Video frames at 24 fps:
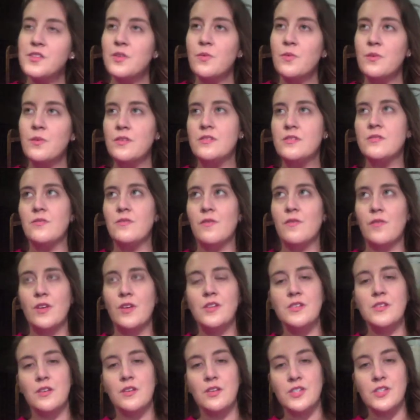was
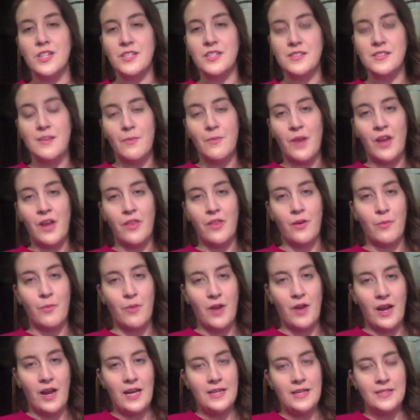researching some other
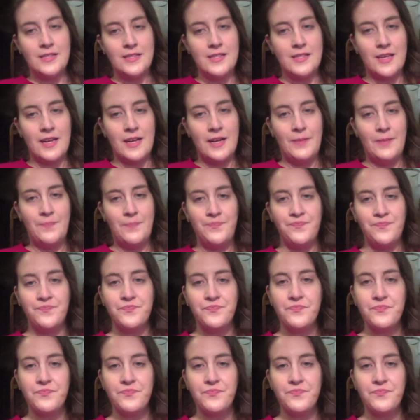brands, and